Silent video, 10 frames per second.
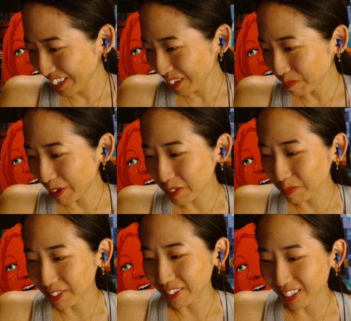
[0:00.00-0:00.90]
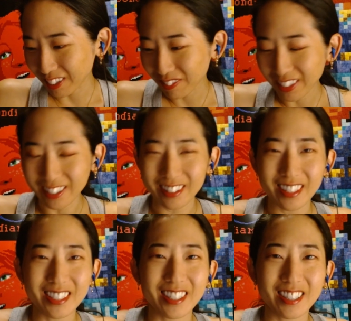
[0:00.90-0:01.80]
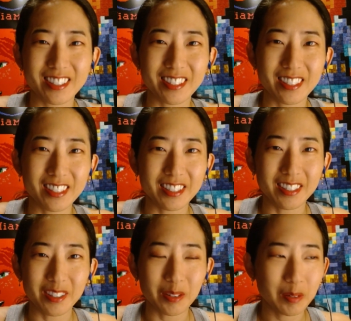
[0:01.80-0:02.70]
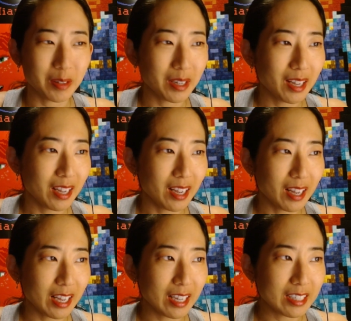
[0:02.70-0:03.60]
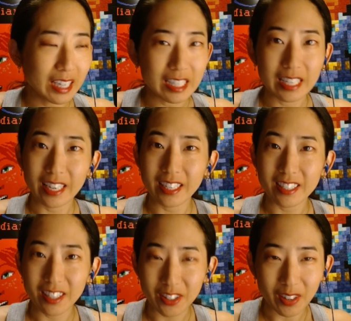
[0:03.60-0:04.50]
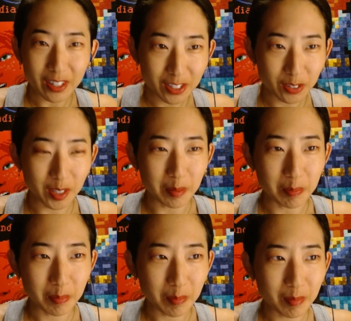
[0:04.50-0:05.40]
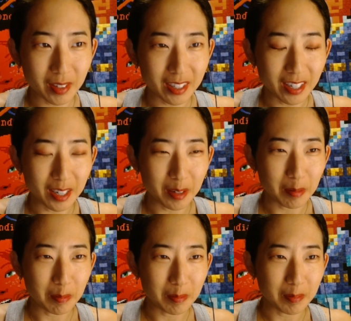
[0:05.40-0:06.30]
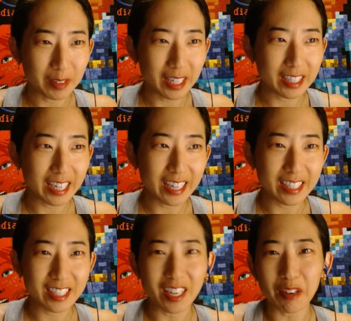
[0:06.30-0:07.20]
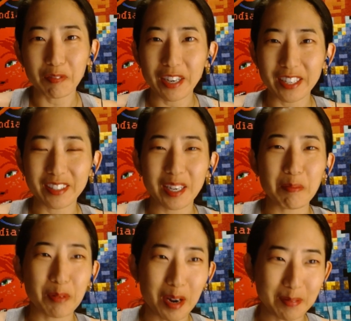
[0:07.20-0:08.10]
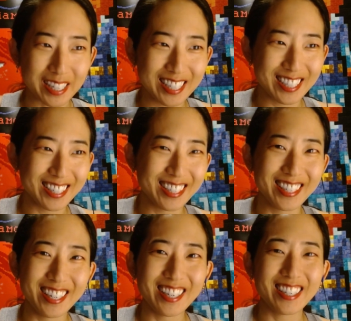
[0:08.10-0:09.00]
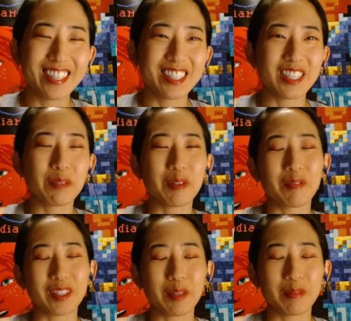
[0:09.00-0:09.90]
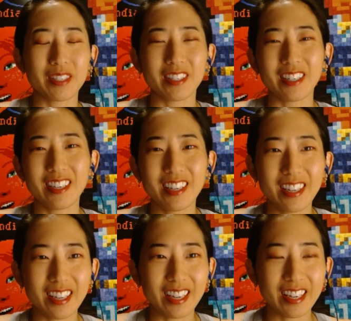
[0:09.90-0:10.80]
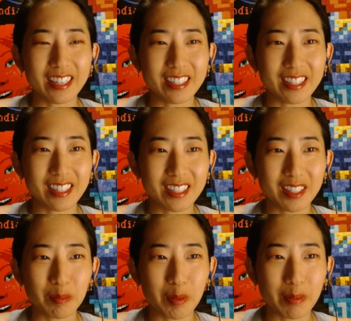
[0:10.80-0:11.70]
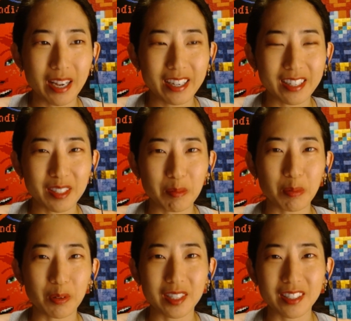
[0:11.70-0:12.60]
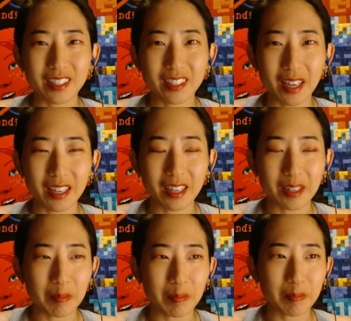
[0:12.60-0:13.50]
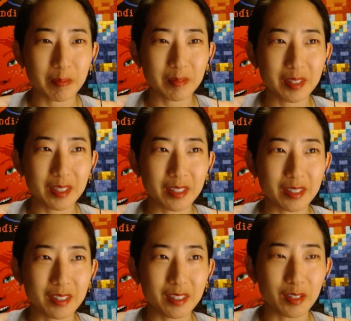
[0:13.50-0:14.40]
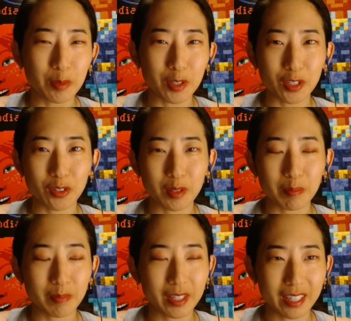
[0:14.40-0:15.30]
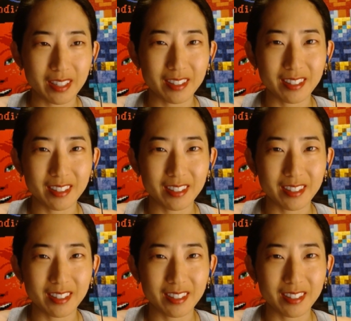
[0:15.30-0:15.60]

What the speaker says: Mouse Miss, good evening. Deluxe Tux, good to see you. And yeah, today is another art stream. Yeah, Dan is not fired, I promise. He's just been really busy, and he'll be back at some point to do music stream again.